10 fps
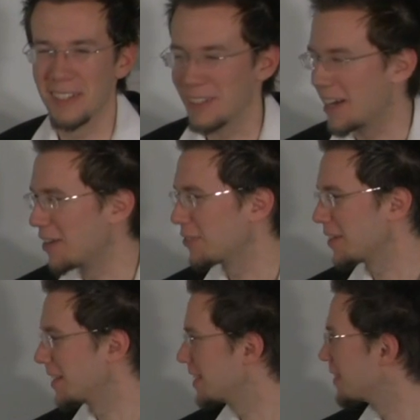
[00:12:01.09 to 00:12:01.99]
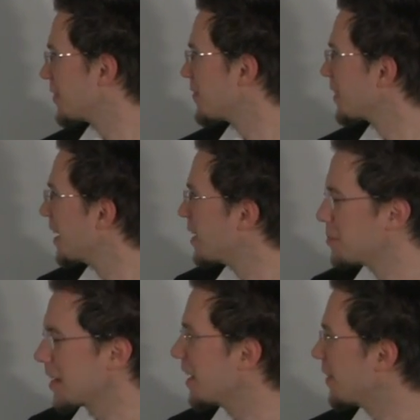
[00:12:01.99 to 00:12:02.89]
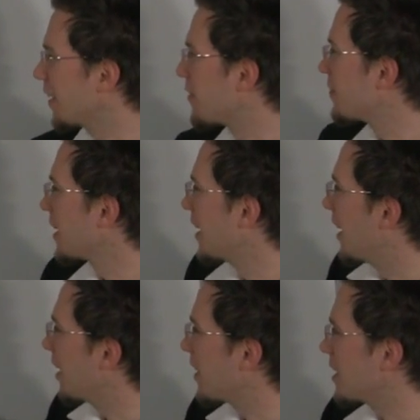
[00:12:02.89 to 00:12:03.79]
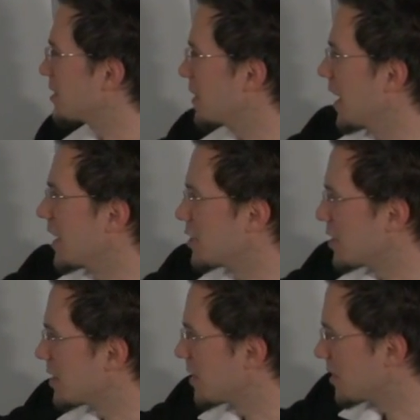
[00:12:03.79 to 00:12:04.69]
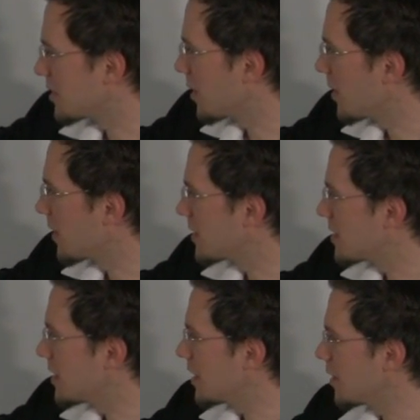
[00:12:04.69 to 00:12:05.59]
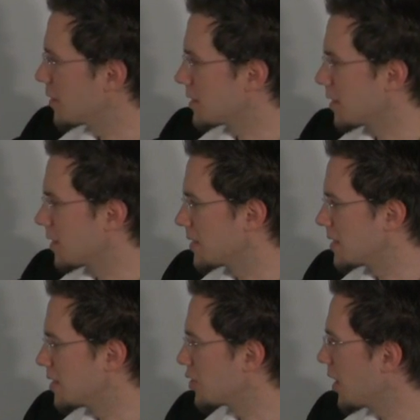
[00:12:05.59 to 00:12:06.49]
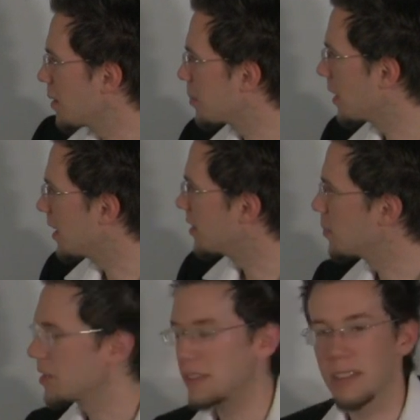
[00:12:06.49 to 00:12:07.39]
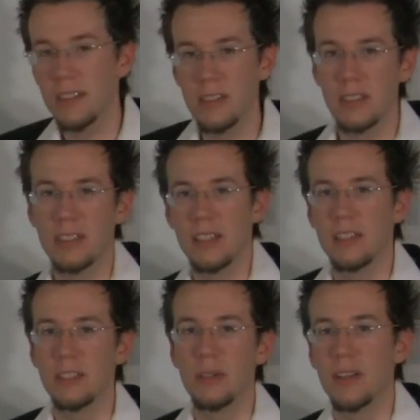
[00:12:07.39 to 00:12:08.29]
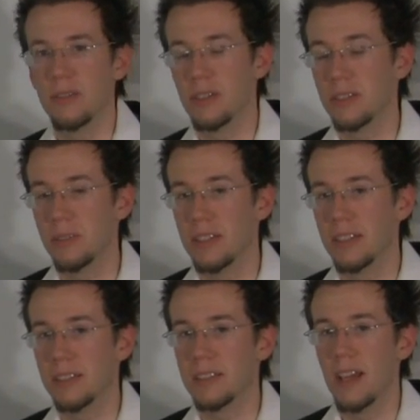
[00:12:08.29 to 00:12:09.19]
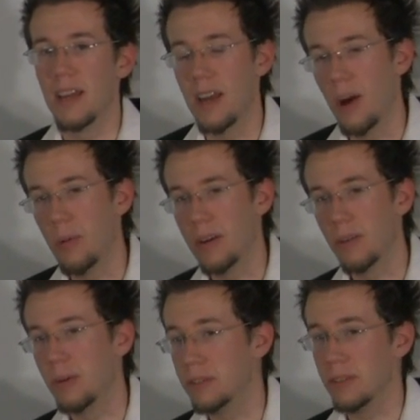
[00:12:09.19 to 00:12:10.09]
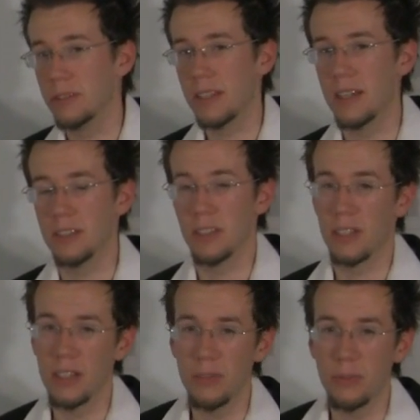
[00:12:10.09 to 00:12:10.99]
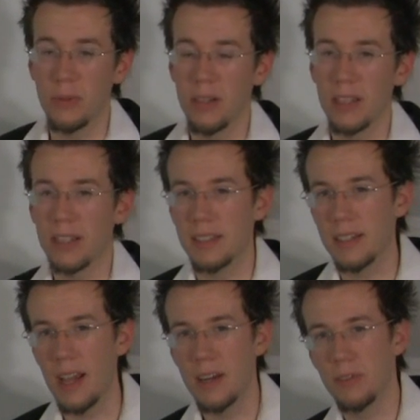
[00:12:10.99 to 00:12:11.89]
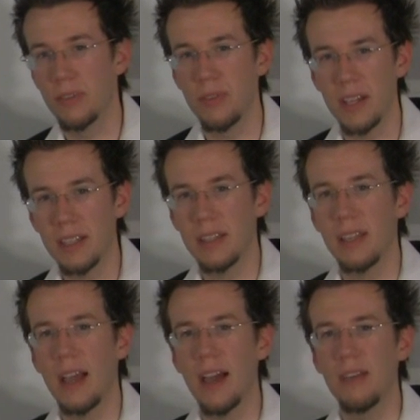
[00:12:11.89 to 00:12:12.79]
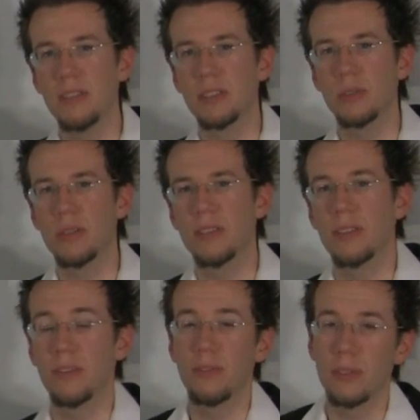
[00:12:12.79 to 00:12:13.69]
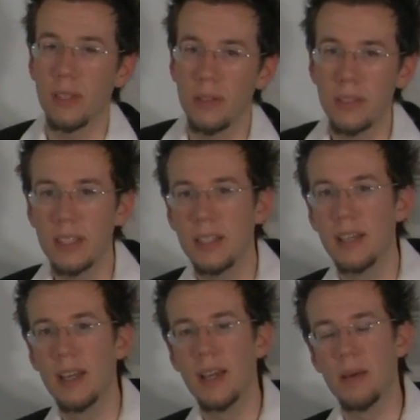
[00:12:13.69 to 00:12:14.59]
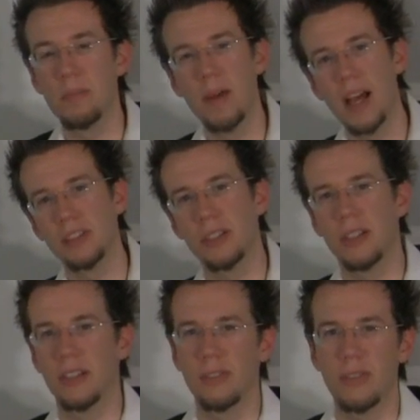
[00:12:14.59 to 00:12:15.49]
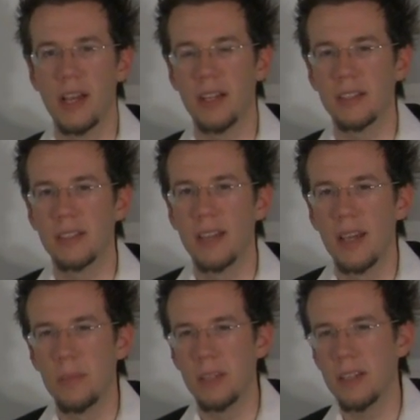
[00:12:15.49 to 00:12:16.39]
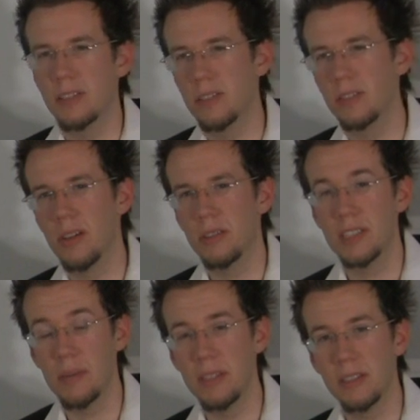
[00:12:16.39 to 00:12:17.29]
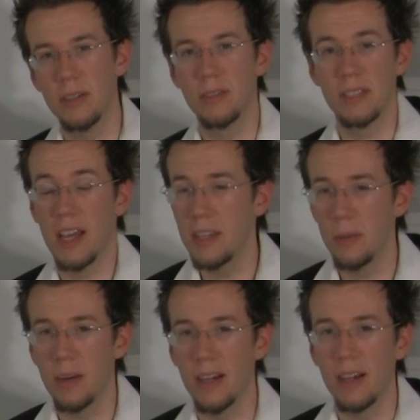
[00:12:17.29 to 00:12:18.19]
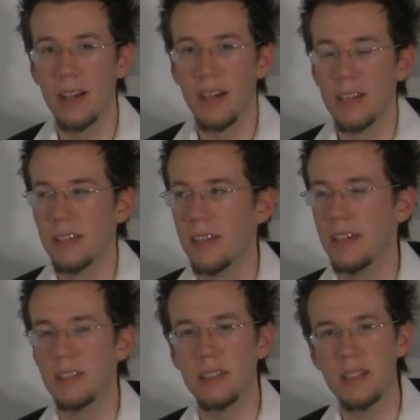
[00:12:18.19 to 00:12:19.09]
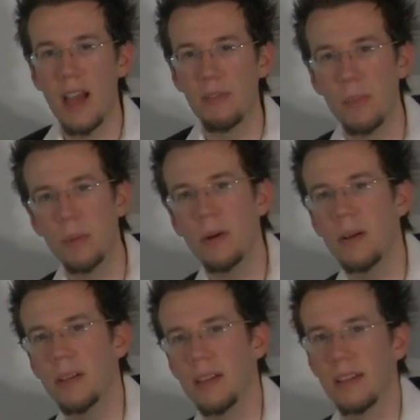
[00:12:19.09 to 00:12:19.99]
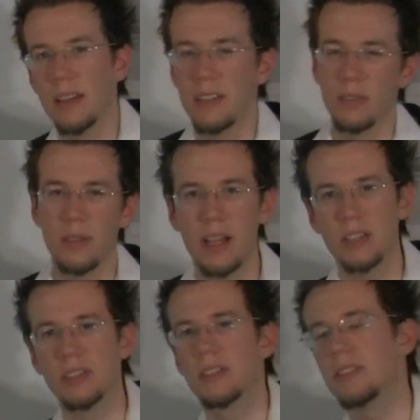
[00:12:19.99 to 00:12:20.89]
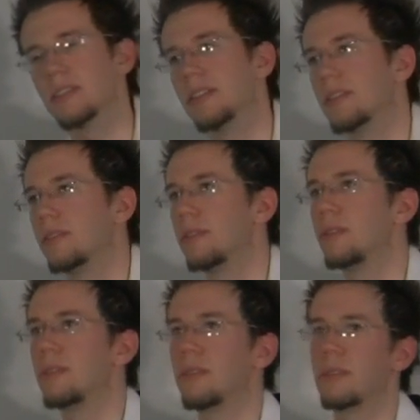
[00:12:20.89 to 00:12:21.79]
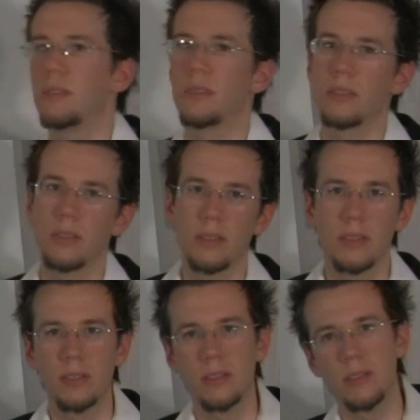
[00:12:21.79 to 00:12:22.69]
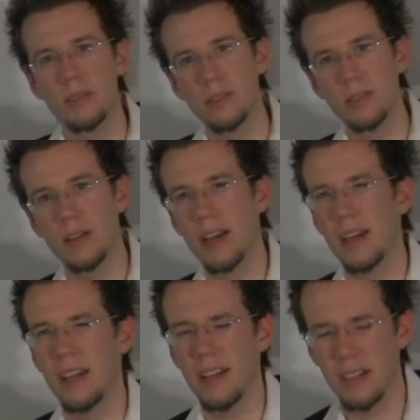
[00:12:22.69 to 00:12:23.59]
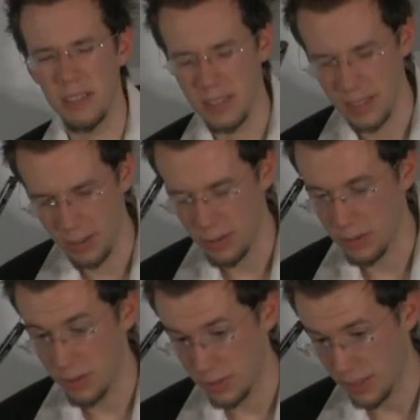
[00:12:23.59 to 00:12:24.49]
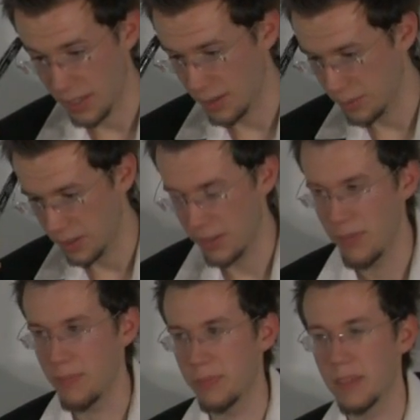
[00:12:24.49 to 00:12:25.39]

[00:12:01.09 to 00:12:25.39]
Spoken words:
I find. But anyway, okay, so yeah, just they start on C or start on C sharp, and you're basically using the 2 inverse things. Now what whole tone scales are good for, like the kind of effect that they have, is sort of a floaty, magical effect. Because there's no semitones anywhere, it doesn't have a pull in any direction. It's just like do do do do do do. I can't actually sing a whole tone scale, but